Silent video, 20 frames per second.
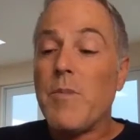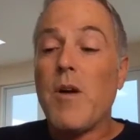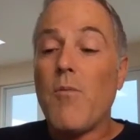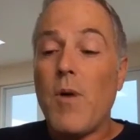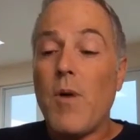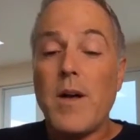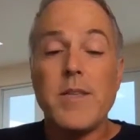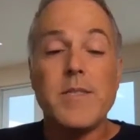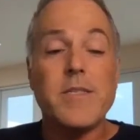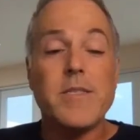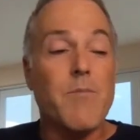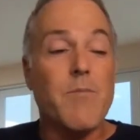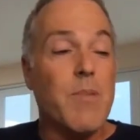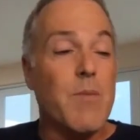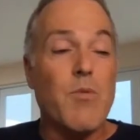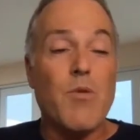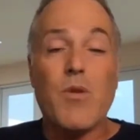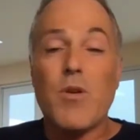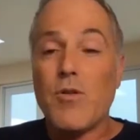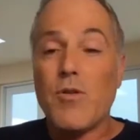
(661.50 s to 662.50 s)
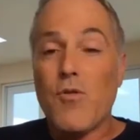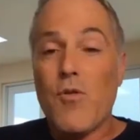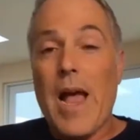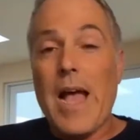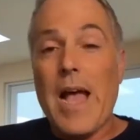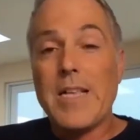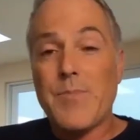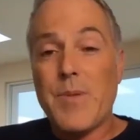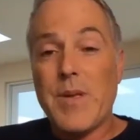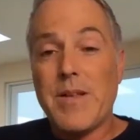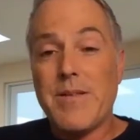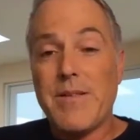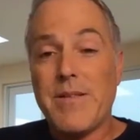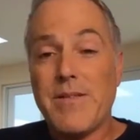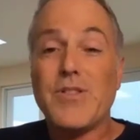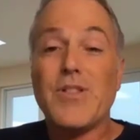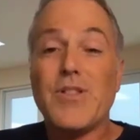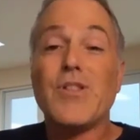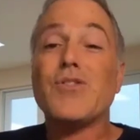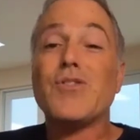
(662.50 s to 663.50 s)
was, and people couldn't grasp it. It
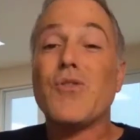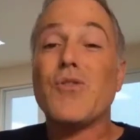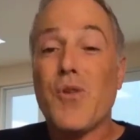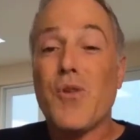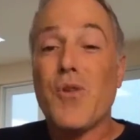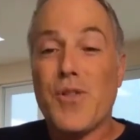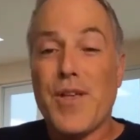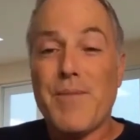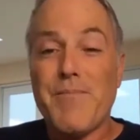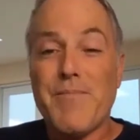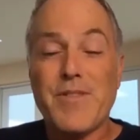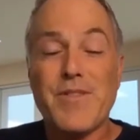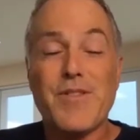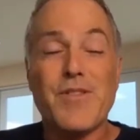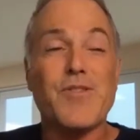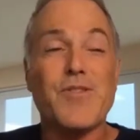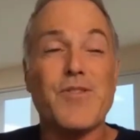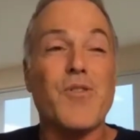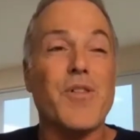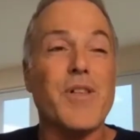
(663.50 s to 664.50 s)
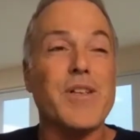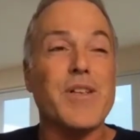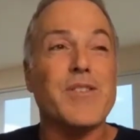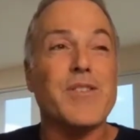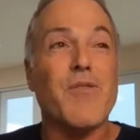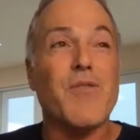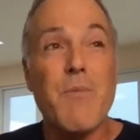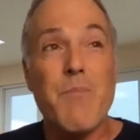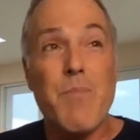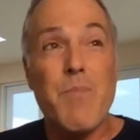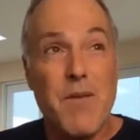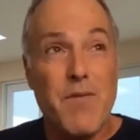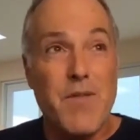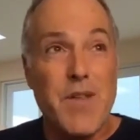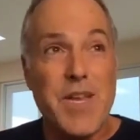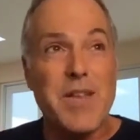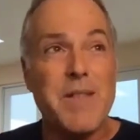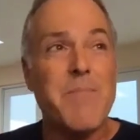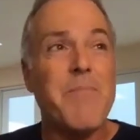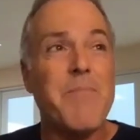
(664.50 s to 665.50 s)
was a little too early. So we
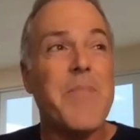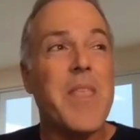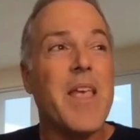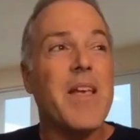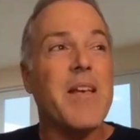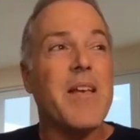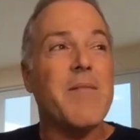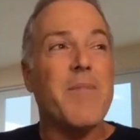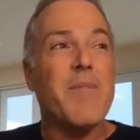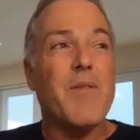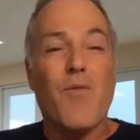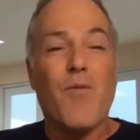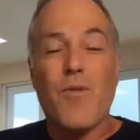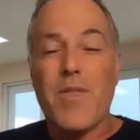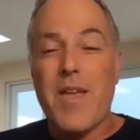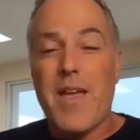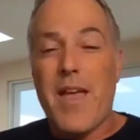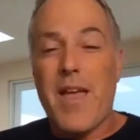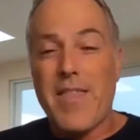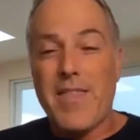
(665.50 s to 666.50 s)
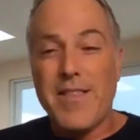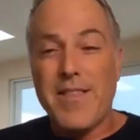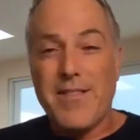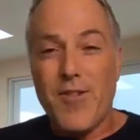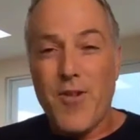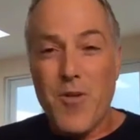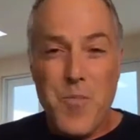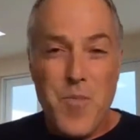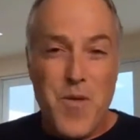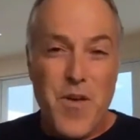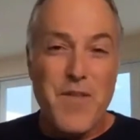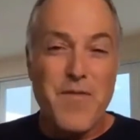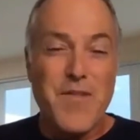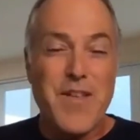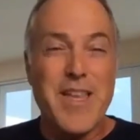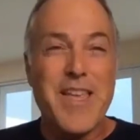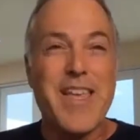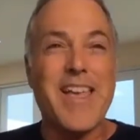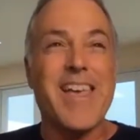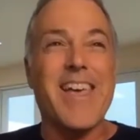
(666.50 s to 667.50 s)
pivoted before they had the term
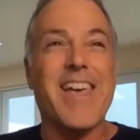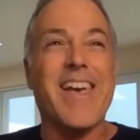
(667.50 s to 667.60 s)
pivoting.